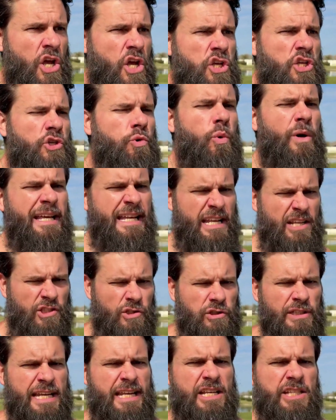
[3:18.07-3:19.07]
You want to get as
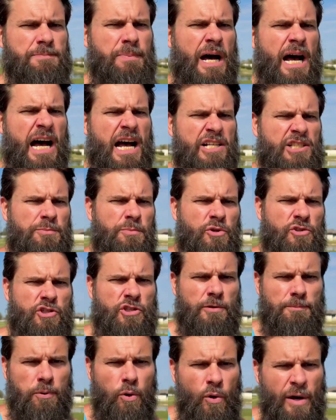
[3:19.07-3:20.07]
lean as possible to
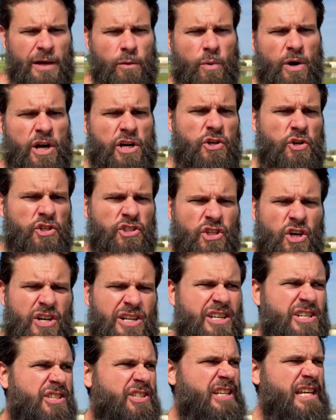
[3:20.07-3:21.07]
the point where you're
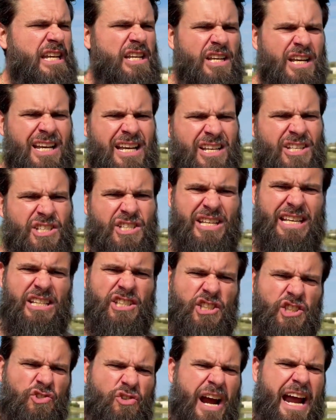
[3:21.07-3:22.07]
starting to see
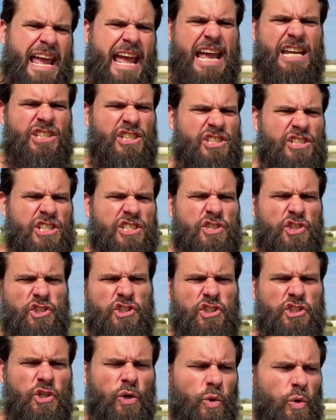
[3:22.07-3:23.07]
striations in your
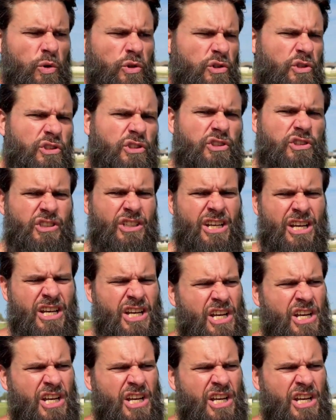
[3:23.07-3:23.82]
shoulders,